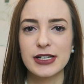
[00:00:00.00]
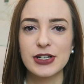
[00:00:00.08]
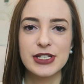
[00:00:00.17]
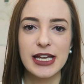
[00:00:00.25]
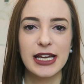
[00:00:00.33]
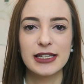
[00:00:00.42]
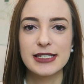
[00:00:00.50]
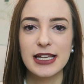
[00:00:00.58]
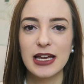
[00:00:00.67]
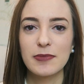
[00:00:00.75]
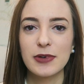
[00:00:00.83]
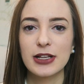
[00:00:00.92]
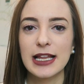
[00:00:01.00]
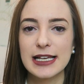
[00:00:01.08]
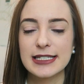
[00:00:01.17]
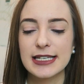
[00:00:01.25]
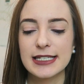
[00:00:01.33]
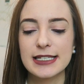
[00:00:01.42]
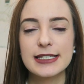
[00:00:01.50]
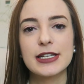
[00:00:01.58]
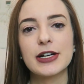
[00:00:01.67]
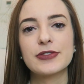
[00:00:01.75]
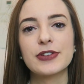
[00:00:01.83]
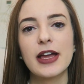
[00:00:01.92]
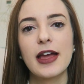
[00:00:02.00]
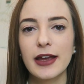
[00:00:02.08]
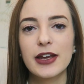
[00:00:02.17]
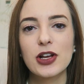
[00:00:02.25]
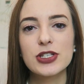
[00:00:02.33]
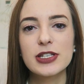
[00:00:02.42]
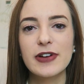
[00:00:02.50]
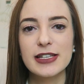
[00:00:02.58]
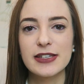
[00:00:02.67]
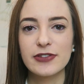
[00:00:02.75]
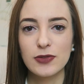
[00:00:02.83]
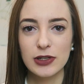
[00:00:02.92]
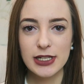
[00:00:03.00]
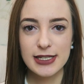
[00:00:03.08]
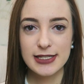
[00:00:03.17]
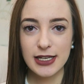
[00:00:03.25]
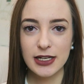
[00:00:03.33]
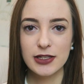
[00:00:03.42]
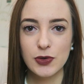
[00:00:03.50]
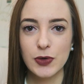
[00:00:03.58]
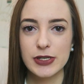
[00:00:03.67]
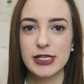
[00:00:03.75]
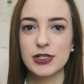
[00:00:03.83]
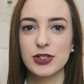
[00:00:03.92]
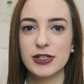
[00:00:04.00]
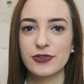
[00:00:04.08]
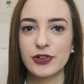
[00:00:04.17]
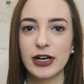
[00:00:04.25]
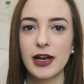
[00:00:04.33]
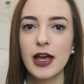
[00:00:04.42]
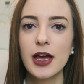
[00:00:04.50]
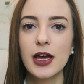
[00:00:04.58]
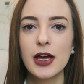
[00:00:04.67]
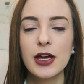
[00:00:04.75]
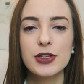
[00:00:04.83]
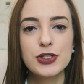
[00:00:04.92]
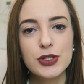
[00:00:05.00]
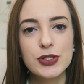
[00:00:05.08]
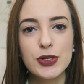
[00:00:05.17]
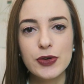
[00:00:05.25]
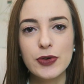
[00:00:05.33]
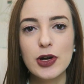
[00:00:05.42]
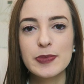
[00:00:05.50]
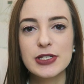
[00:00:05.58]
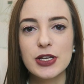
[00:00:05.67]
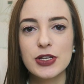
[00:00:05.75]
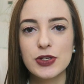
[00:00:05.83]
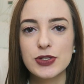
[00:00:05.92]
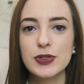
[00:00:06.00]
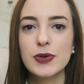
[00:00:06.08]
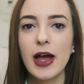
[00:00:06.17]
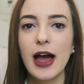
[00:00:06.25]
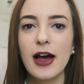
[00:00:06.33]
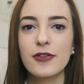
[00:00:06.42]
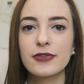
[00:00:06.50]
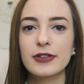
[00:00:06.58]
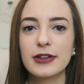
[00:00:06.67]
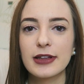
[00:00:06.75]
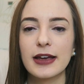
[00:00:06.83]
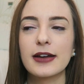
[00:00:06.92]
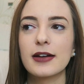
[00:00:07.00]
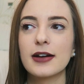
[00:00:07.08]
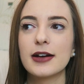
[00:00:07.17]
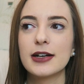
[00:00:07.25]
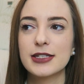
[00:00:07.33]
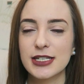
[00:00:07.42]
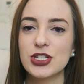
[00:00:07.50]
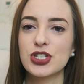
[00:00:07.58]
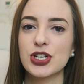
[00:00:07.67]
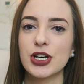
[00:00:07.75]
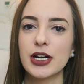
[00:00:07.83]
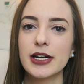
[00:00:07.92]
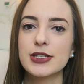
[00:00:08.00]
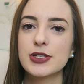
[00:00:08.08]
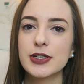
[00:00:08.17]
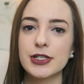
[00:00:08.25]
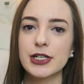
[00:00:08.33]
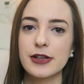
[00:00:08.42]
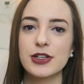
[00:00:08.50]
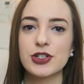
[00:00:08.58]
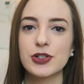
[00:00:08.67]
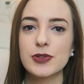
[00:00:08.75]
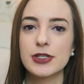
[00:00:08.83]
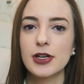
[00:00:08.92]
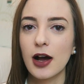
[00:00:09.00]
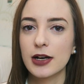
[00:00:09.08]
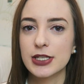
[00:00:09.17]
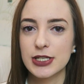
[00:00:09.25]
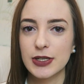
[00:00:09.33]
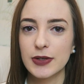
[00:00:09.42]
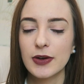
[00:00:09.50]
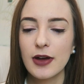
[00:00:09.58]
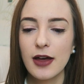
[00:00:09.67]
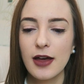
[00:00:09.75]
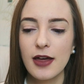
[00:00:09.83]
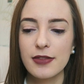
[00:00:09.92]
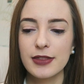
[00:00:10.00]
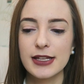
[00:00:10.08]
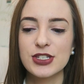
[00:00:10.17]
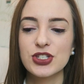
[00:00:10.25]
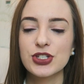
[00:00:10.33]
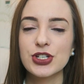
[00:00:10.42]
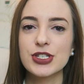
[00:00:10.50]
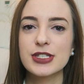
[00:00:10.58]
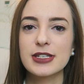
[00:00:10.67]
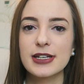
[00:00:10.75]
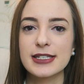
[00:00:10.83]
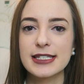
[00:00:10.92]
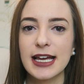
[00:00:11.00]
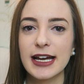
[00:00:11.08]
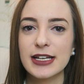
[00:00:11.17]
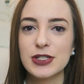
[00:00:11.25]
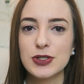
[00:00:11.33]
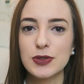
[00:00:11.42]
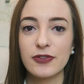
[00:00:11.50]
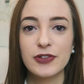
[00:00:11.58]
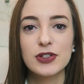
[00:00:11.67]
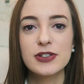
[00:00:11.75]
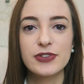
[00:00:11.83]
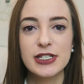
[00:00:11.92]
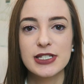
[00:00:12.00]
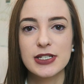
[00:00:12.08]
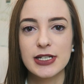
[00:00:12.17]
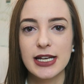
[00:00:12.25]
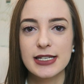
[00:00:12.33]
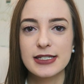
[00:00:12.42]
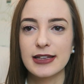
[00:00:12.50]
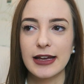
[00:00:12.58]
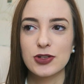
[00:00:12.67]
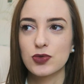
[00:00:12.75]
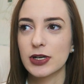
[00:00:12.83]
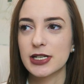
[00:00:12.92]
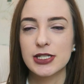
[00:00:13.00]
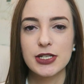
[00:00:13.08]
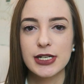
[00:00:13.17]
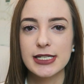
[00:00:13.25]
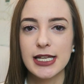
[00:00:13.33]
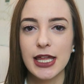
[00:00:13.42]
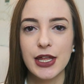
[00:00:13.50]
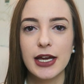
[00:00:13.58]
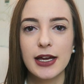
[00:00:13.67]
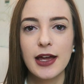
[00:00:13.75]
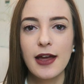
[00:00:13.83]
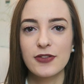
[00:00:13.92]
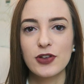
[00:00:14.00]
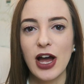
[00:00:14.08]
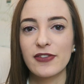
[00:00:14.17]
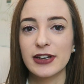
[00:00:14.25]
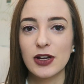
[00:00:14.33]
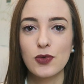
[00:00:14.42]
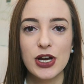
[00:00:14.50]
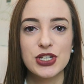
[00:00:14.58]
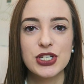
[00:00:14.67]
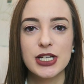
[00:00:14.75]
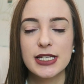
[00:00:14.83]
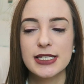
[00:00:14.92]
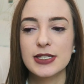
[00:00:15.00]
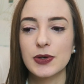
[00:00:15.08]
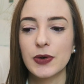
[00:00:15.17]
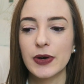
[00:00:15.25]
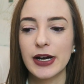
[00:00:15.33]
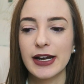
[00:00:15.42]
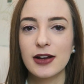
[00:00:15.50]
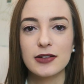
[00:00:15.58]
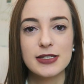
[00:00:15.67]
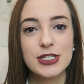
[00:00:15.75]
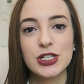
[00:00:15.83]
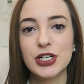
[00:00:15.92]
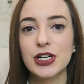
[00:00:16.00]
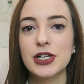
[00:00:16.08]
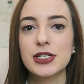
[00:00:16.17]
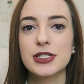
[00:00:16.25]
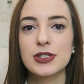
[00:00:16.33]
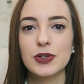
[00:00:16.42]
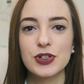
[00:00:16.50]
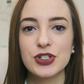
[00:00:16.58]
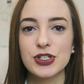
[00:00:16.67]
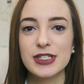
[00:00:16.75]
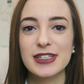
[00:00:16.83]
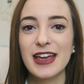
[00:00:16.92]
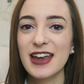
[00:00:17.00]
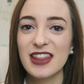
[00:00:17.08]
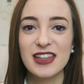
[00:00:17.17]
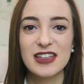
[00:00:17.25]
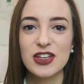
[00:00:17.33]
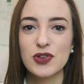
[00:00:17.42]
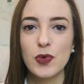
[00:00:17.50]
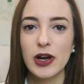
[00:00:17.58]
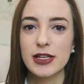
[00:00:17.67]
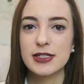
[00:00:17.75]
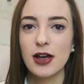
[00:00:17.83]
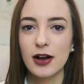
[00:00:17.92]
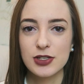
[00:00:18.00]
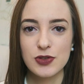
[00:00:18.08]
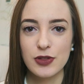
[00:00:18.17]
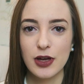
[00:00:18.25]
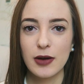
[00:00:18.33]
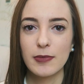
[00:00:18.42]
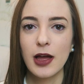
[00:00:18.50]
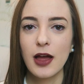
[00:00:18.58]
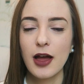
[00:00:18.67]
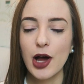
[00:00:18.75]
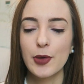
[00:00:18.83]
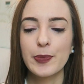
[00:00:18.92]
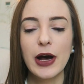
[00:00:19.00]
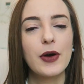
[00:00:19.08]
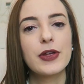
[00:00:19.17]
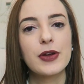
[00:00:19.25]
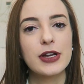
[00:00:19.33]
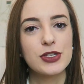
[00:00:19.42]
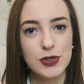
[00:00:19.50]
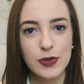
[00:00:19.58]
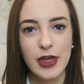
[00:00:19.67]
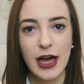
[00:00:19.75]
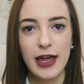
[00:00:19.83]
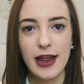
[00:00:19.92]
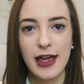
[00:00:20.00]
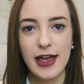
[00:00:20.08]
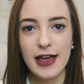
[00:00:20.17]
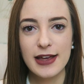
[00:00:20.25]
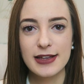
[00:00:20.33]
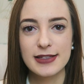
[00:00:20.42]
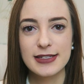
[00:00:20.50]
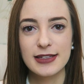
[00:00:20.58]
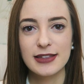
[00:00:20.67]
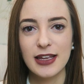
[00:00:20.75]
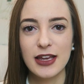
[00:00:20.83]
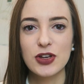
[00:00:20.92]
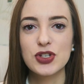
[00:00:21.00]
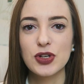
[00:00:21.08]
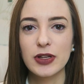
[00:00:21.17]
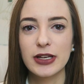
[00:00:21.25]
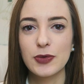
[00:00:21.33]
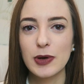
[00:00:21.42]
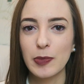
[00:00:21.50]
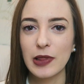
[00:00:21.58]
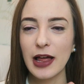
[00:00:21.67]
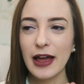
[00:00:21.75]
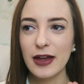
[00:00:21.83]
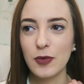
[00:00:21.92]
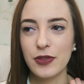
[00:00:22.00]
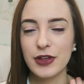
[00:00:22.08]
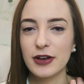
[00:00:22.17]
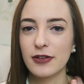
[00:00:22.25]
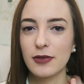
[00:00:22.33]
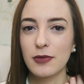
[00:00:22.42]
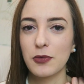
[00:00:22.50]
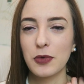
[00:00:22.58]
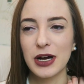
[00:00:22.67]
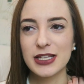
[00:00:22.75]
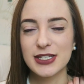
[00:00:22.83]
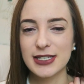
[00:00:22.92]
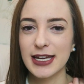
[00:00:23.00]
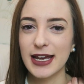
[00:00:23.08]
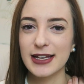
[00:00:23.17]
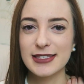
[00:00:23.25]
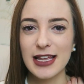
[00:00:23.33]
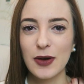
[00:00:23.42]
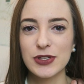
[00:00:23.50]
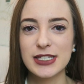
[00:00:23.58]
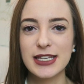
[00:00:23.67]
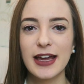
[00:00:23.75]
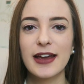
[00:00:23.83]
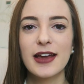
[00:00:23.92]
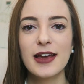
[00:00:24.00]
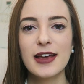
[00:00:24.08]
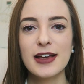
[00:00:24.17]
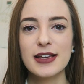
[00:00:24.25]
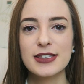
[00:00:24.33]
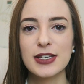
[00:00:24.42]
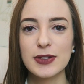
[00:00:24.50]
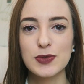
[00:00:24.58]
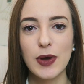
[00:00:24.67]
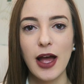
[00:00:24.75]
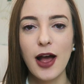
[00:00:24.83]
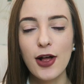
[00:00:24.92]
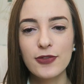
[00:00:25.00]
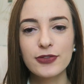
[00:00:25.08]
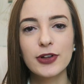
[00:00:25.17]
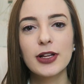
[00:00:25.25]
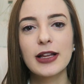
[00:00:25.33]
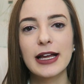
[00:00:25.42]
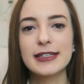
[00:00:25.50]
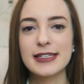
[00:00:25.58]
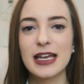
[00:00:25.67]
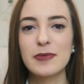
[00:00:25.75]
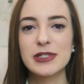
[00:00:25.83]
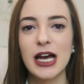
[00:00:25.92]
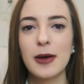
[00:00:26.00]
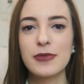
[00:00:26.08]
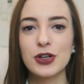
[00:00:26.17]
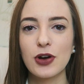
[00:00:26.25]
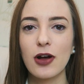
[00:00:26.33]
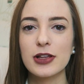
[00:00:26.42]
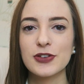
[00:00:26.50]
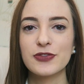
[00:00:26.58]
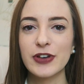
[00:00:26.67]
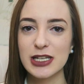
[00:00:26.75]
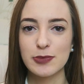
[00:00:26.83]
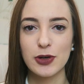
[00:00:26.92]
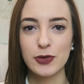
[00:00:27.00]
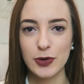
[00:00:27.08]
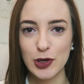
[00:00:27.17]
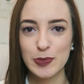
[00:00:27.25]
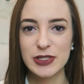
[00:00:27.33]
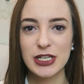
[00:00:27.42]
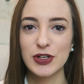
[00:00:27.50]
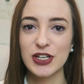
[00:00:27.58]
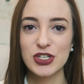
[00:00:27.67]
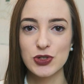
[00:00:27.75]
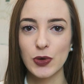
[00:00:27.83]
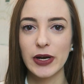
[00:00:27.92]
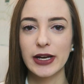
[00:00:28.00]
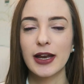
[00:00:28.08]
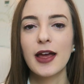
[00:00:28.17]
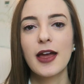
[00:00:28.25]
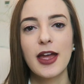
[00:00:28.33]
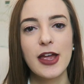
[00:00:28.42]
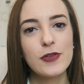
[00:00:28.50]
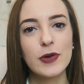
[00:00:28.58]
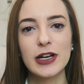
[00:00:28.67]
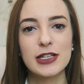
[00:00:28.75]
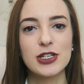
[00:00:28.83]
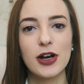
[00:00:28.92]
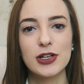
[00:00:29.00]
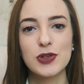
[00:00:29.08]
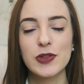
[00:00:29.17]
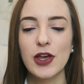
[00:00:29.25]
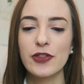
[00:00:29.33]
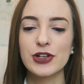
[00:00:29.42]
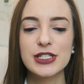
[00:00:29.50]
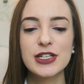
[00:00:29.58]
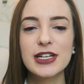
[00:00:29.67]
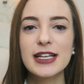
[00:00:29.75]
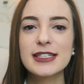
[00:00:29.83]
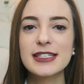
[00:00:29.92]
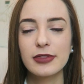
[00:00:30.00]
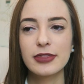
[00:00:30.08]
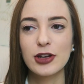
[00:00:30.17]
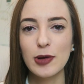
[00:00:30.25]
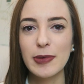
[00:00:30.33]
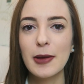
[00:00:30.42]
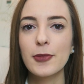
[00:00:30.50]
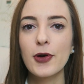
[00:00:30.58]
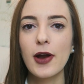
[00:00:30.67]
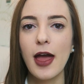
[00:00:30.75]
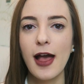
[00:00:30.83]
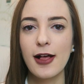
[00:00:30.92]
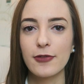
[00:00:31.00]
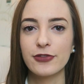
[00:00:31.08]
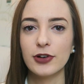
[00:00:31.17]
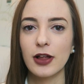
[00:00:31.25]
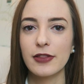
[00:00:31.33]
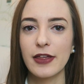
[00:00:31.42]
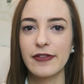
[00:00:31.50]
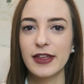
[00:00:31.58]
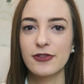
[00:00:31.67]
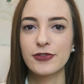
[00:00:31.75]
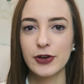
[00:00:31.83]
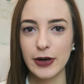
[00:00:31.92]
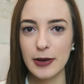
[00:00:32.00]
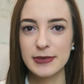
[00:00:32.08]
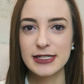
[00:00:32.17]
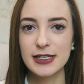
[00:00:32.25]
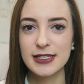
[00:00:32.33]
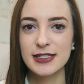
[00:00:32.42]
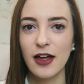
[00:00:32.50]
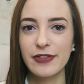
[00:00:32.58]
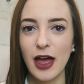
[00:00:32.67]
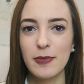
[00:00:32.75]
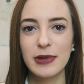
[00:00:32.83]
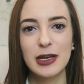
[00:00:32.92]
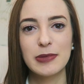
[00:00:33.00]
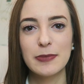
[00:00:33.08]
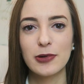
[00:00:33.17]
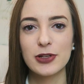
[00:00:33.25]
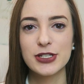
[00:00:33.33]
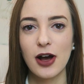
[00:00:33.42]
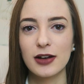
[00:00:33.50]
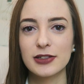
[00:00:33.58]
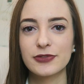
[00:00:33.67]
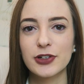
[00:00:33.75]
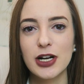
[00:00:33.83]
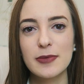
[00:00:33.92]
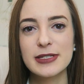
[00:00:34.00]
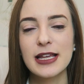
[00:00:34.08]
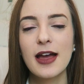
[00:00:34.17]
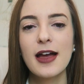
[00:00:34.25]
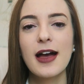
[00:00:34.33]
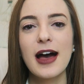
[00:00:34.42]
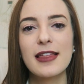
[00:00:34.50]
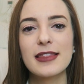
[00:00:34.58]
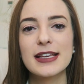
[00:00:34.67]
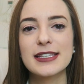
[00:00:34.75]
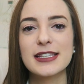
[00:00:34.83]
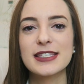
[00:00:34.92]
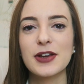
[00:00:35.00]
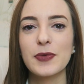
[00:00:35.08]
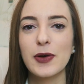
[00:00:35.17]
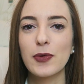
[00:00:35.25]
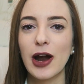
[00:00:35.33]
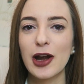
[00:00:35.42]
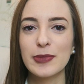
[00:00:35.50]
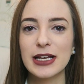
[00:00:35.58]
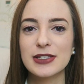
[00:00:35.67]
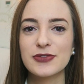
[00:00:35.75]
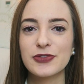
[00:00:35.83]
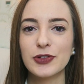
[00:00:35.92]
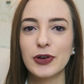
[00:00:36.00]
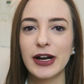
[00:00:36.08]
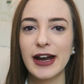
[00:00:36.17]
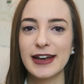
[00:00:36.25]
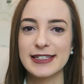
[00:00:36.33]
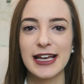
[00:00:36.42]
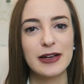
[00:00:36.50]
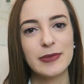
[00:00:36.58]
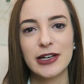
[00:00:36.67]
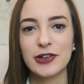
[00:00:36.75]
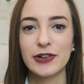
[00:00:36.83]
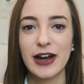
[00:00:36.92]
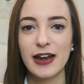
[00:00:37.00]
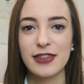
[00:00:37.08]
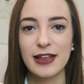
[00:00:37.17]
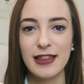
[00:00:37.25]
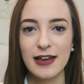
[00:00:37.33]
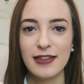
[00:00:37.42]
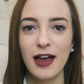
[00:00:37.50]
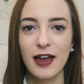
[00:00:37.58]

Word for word: that are taking the same classes and stuff. It also divides everyone that's studying the course into different tutor groups, so you do have like a teacher, a tutor that you talk to that's just assigned to a few different students, like 20 students I think. If you have any questions or any concerns or just anything that you want to talk to them about, you can do that, and they usually reply within 1 to 2 days, I would say, so it's quite helpful. At the same time, there are also Facebook groups that you can join if you want to talk to the other students. They're a bit more helpful than the forums because not that many people talk on the forums unless it's a requirement for an assignment or anything like